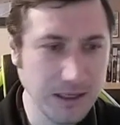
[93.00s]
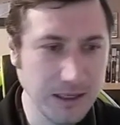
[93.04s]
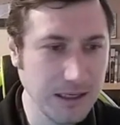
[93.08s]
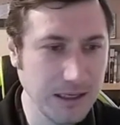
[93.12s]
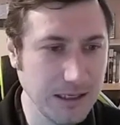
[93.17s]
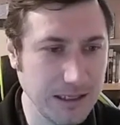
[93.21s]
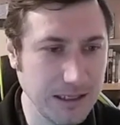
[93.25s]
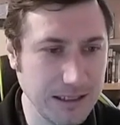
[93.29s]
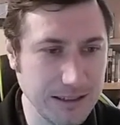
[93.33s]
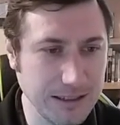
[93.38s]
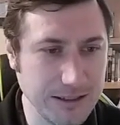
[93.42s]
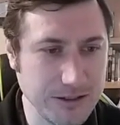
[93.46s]

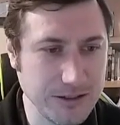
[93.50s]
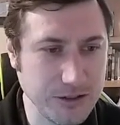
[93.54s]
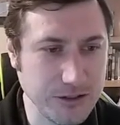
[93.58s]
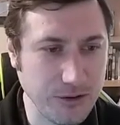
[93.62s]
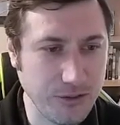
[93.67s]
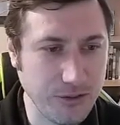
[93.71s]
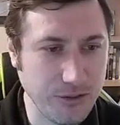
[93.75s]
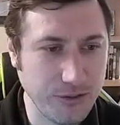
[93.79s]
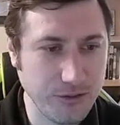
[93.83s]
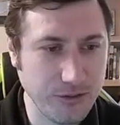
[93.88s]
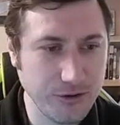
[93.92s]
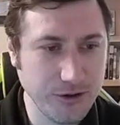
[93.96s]
is
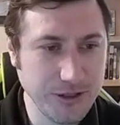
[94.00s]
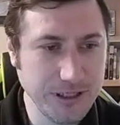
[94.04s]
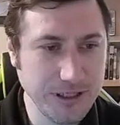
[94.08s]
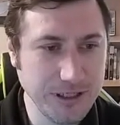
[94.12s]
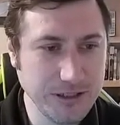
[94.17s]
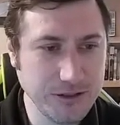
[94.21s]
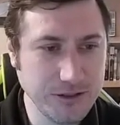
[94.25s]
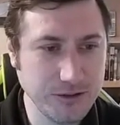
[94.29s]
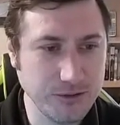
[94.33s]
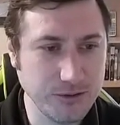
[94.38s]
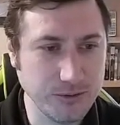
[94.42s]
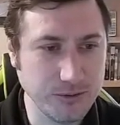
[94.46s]

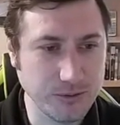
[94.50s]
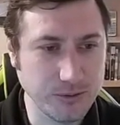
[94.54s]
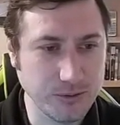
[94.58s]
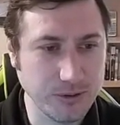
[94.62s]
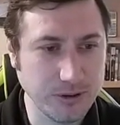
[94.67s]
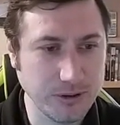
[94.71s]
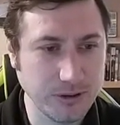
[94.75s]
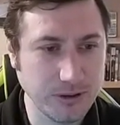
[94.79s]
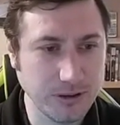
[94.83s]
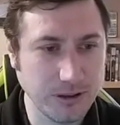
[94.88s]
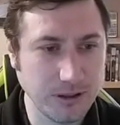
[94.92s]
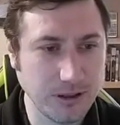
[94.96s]
32
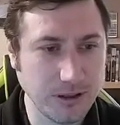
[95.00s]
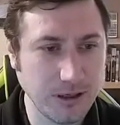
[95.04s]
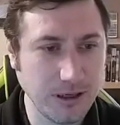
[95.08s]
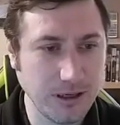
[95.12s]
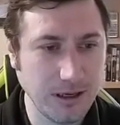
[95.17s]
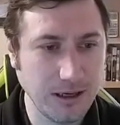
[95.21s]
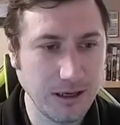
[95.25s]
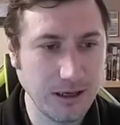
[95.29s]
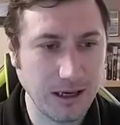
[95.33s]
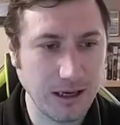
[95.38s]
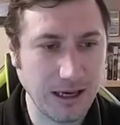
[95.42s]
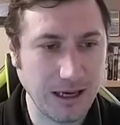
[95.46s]

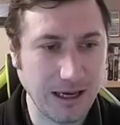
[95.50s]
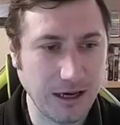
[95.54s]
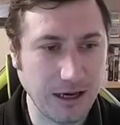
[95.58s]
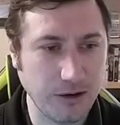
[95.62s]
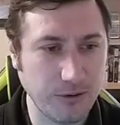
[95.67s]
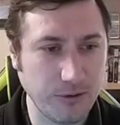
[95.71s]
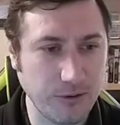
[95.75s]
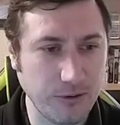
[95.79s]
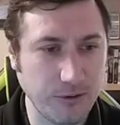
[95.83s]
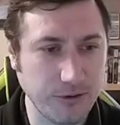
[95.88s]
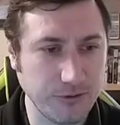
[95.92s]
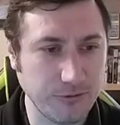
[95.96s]

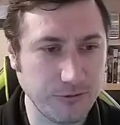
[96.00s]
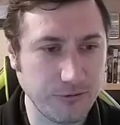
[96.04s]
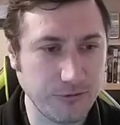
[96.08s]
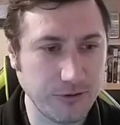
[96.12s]
out of